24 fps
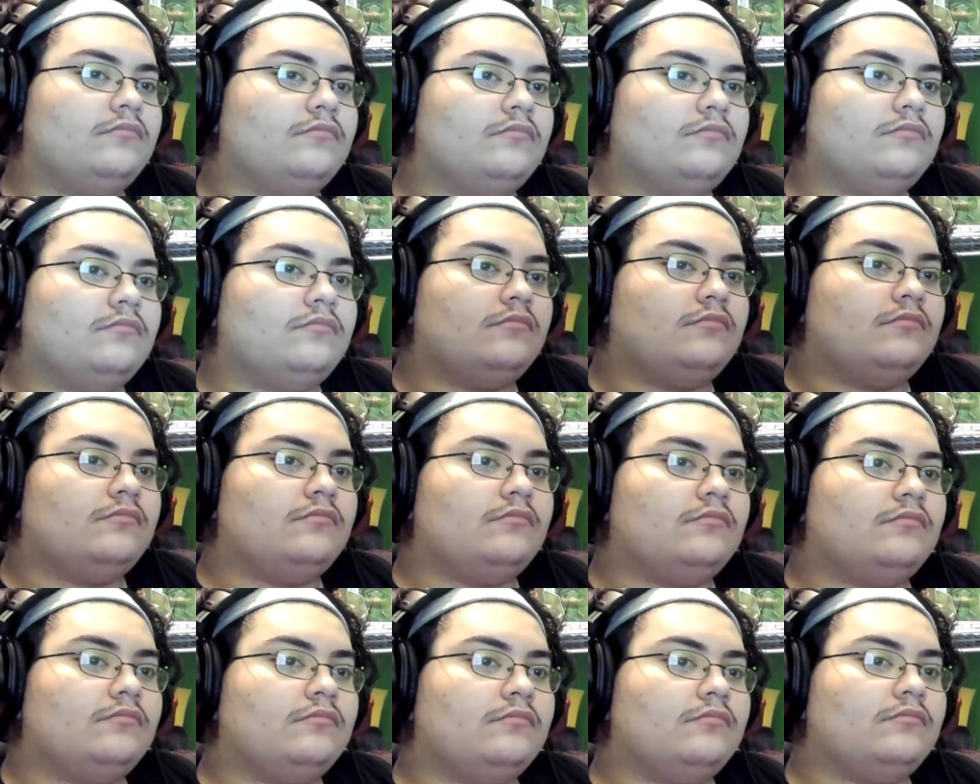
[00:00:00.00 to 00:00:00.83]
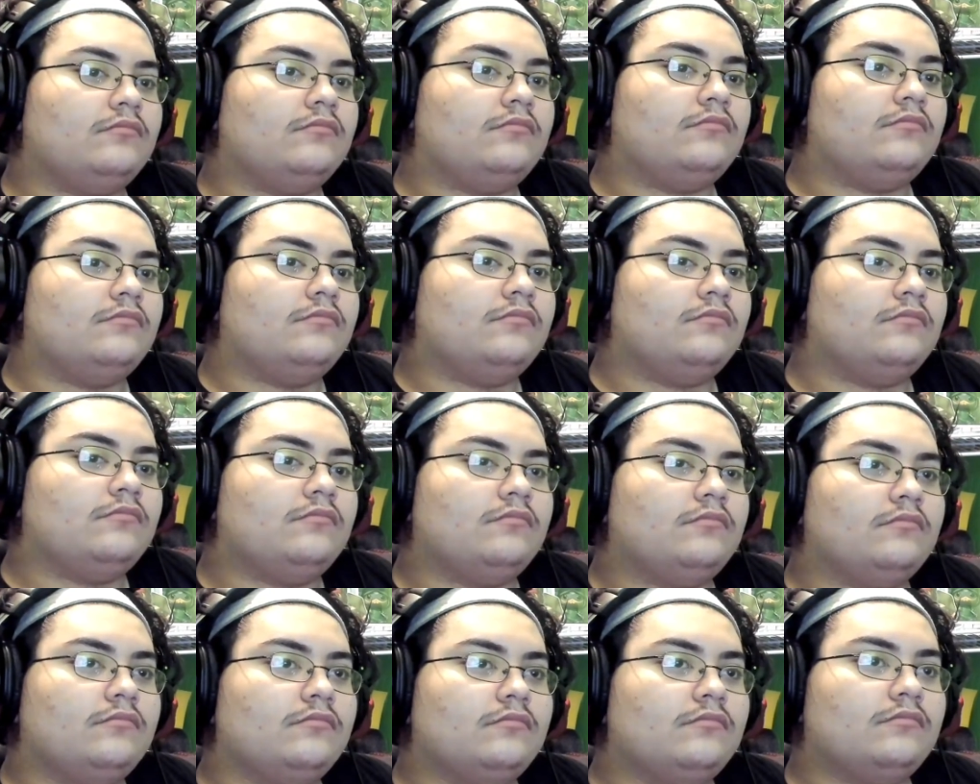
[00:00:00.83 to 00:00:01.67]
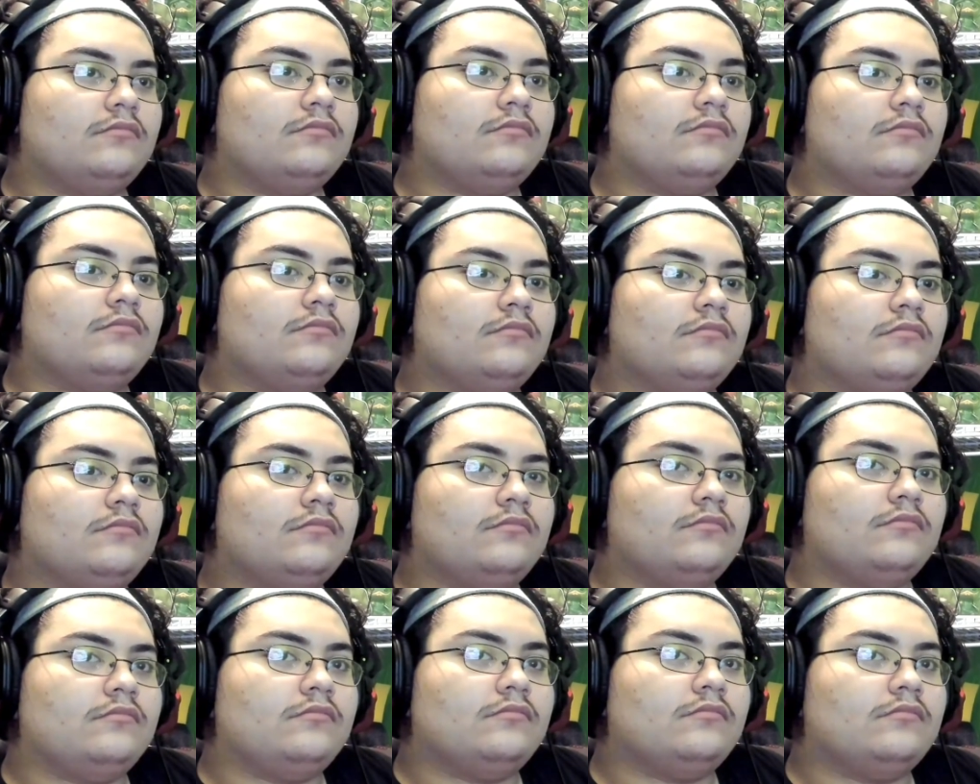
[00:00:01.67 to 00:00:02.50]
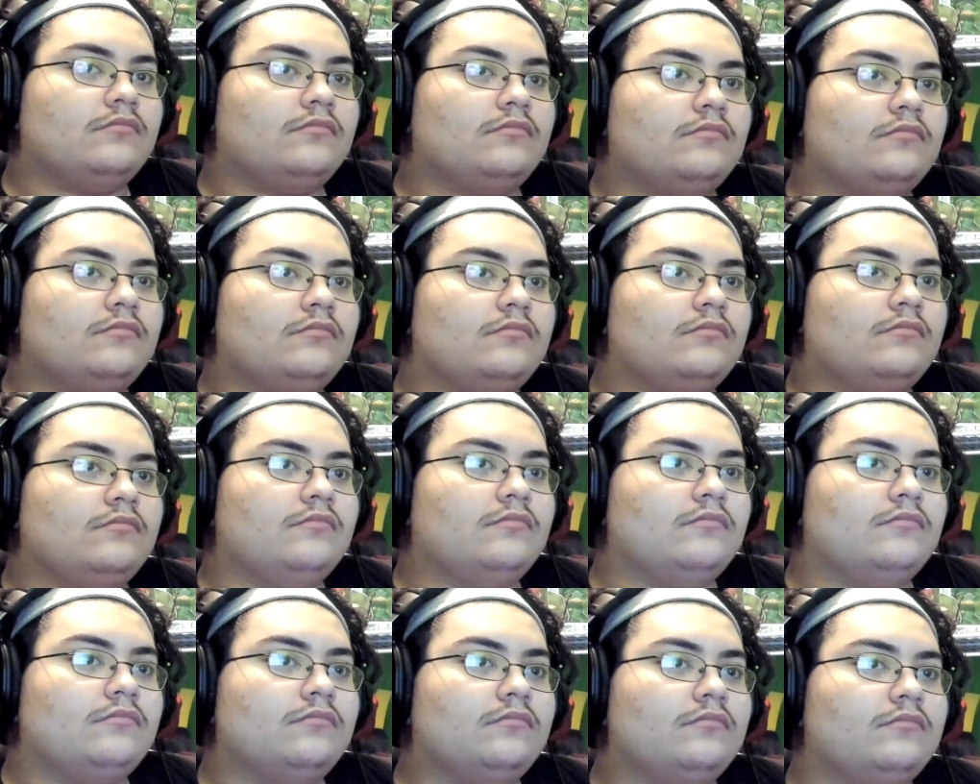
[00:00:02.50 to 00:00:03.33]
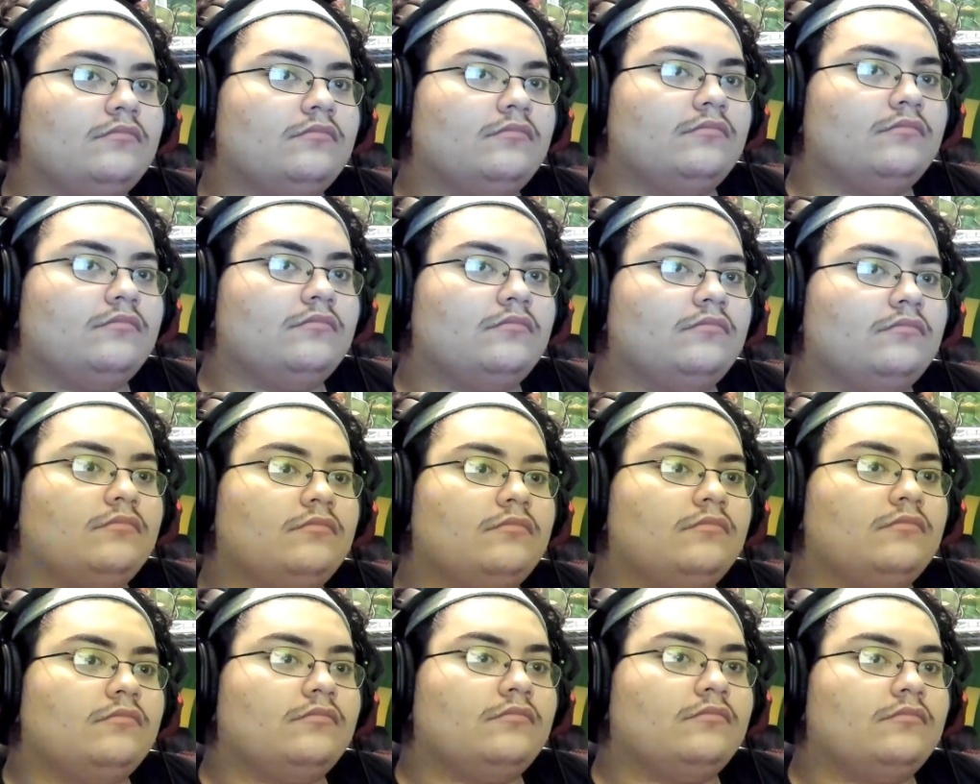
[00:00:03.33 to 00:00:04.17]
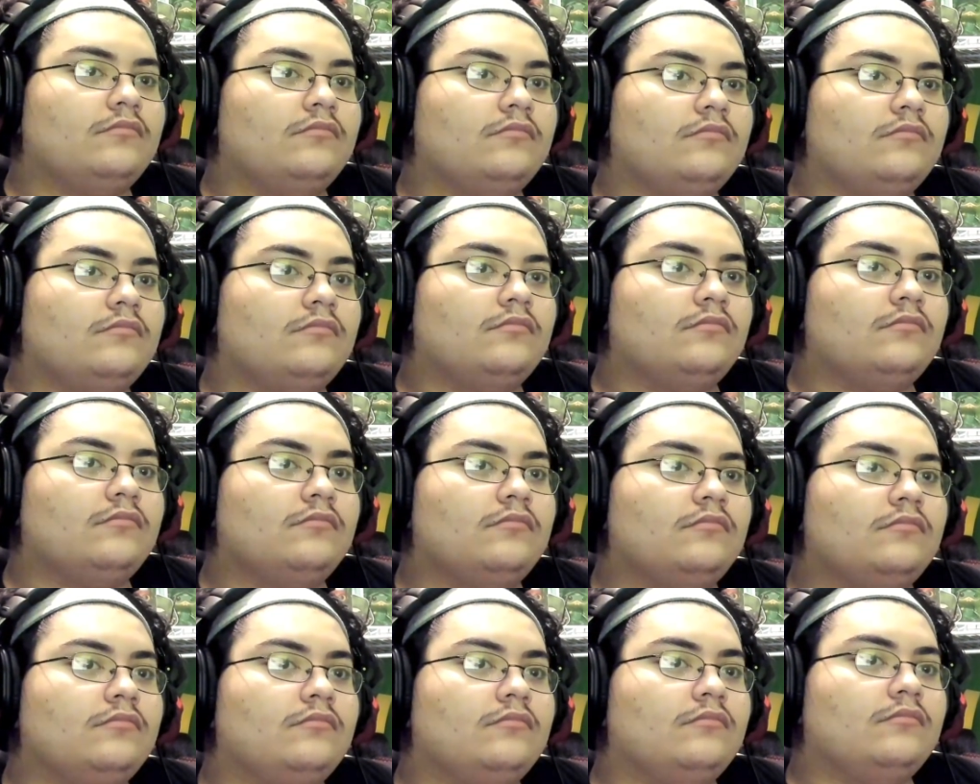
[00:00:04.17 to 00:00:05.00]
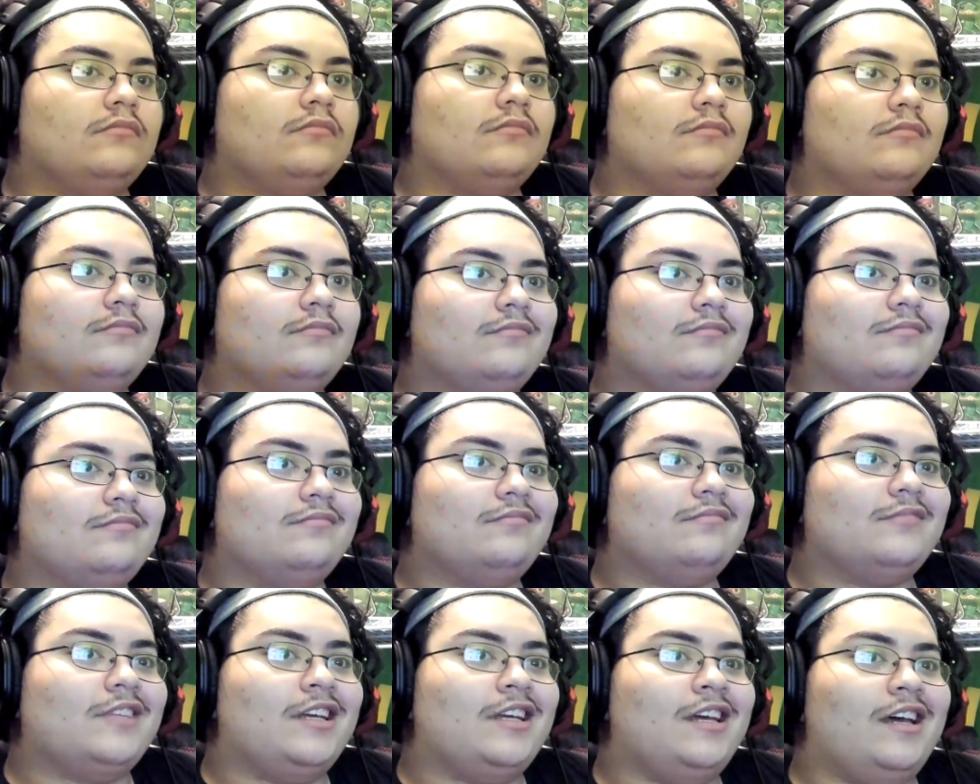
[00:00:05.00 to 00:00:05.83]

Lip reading: Nobody speaks.